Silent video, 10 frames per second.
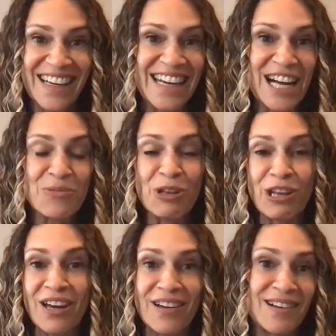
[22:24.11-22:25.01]
connect with
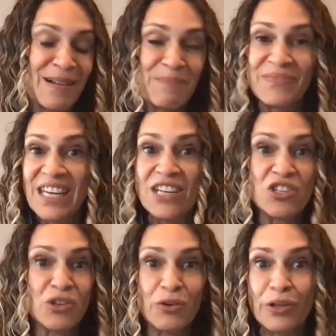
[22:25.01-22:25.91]
a
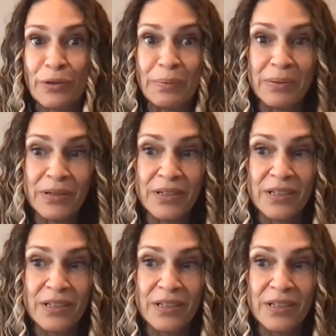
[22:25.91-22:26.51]
niche group